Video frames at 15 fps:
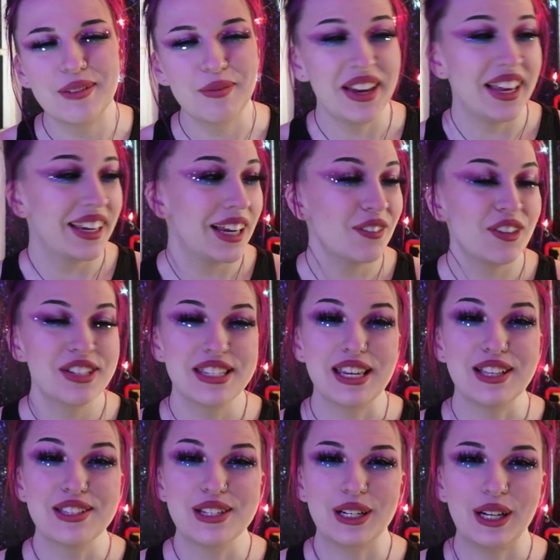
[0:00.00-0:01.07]
He had never
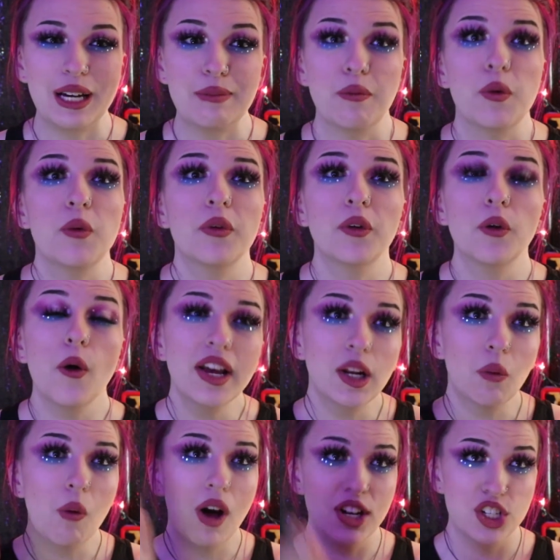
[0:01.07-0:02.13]
seen Scream. We were going
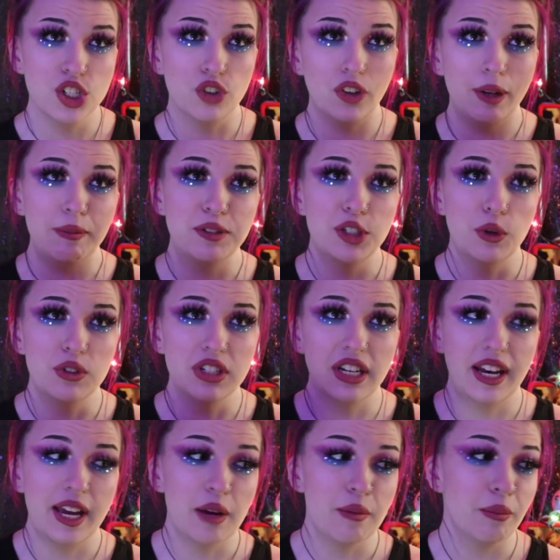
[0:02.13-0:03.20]
to watch Scream 2
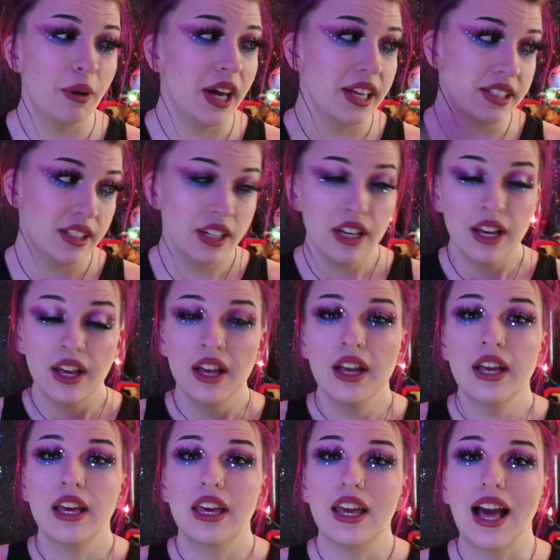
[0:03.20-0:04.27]
tonight, but
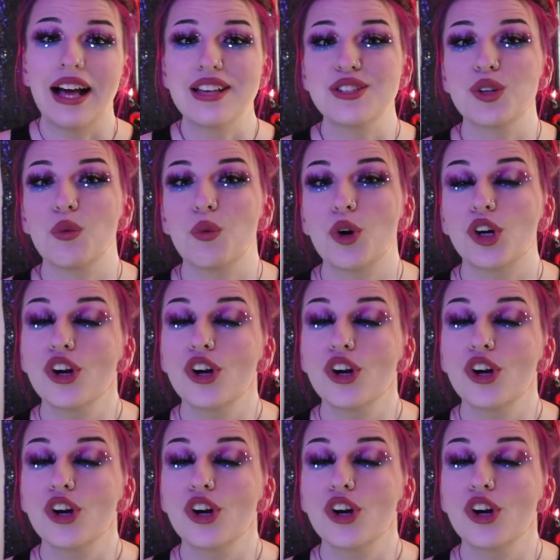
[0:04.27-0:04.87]
he has to work